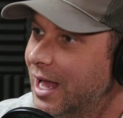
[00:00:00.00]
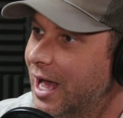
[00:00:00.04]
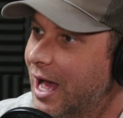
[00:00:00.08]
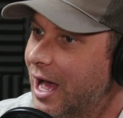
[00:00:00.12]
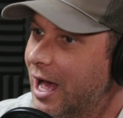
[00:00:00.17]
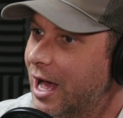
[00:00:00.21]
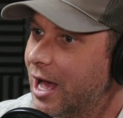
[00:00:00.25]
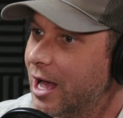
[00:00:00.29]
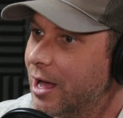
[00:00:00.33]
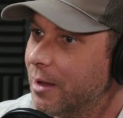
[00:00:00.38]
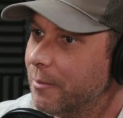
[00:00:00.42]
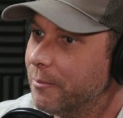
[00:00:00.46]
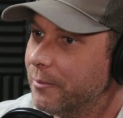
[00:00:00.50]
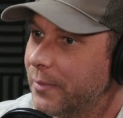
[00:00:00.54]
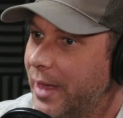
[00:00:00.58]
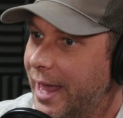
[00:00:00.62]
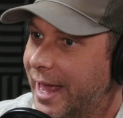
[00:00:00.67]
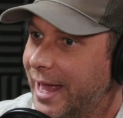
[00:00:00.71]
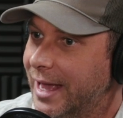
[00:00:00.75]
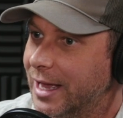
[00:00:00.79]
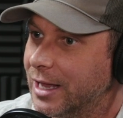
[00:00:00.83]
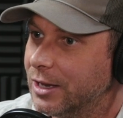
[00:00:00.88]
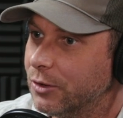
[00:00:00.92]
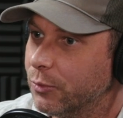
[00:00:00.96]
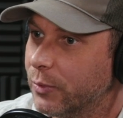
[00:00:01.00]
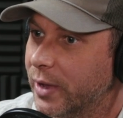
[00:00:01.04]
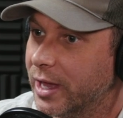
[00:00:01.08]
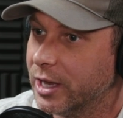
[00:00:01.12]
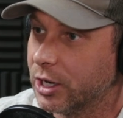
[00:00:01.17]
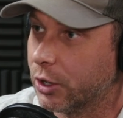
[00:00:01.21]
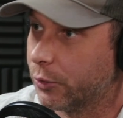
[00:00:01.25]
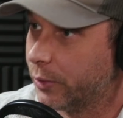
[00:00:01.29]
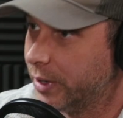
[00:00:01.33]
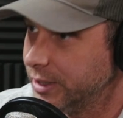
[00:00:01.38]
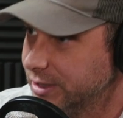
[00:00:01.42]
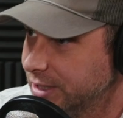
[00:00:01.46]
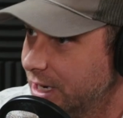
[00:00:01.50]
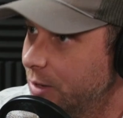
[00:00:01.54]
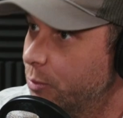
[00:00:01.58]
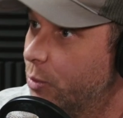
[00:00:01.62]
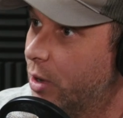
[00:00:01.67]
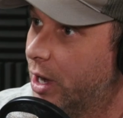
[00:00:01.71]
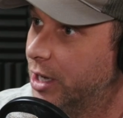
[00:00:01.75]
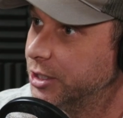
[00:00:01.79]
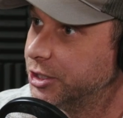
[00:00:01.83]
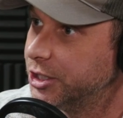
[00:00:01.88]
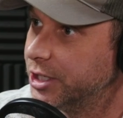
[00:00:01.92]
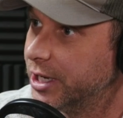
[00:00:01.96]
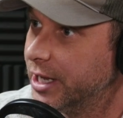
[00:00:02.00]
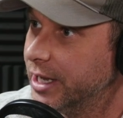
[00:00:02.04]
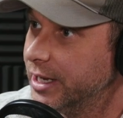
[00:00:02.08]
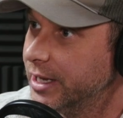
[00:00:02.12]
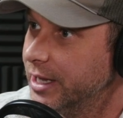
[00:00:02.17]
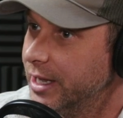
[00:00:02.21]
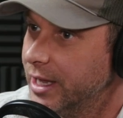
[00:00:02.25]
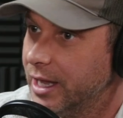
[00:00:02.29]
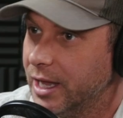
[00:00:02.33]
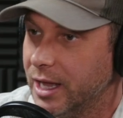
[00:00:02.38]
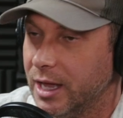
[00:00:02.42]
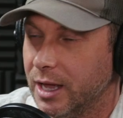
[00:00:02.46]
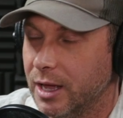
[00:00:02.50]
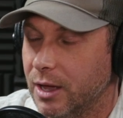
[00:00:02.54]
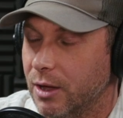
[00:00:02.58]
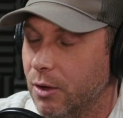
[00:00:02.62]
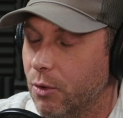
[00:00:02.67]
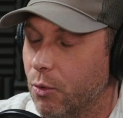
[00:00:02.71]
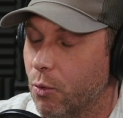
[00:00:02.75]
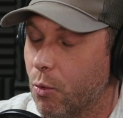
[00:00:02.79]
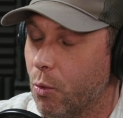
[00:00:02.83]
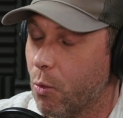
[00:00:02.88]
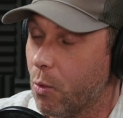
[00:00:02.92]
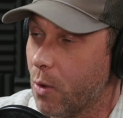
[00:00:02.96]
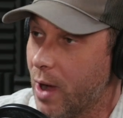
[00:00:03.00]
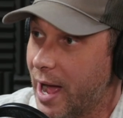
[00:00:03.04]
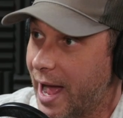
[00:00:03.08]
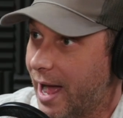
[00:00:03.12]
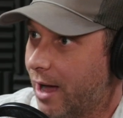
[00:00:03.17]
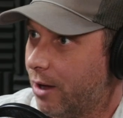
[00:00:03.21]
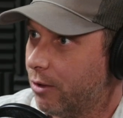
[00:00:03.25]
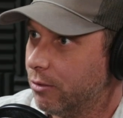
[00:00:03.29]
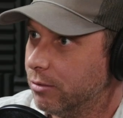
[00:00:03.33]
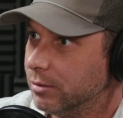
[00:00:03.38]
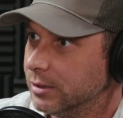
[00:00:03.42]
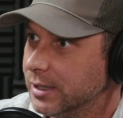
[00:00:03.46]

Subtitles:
And we had a great time watching it. Wow.